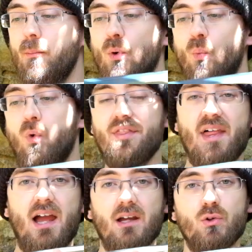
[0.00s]
But what
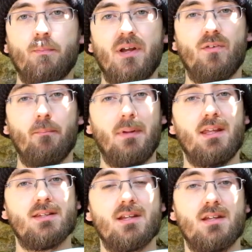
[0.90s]
that angled pivot
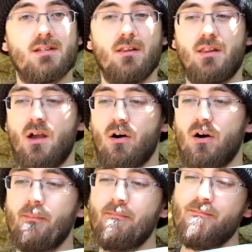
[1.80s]
means is that they
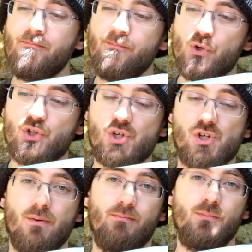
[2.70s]
are
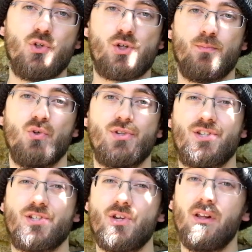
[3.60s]
much, much more
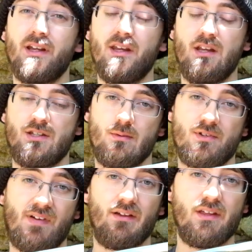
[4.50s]
solid in terms
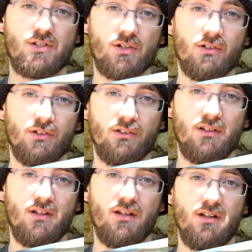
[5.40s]
of how they turn.
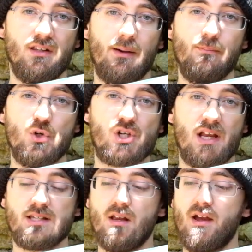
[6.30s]
They're much
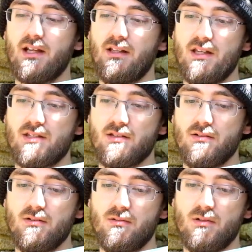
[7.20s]
less likely
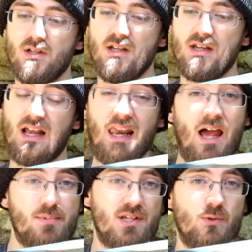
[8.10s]
to
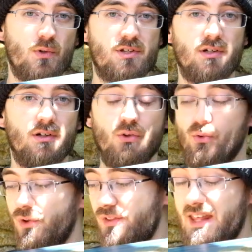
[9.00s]
collapse into a turn,
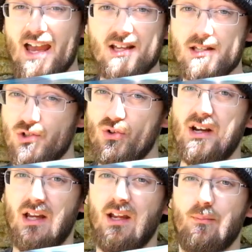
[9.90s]
although the X is
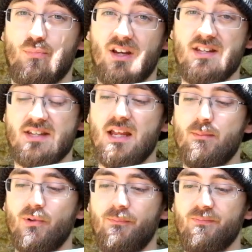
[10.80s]
already pretty
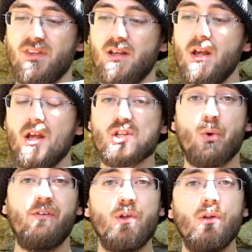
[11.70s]
stable. So
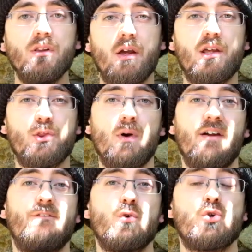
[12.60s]
if you like the way a
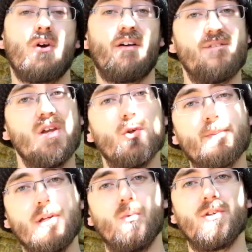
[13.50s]
full track feels,
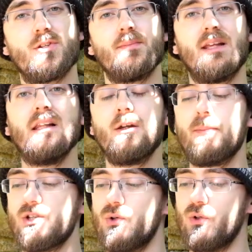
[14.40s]
but you want something a little
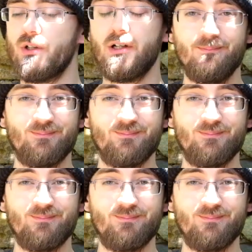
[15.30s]
bit taller,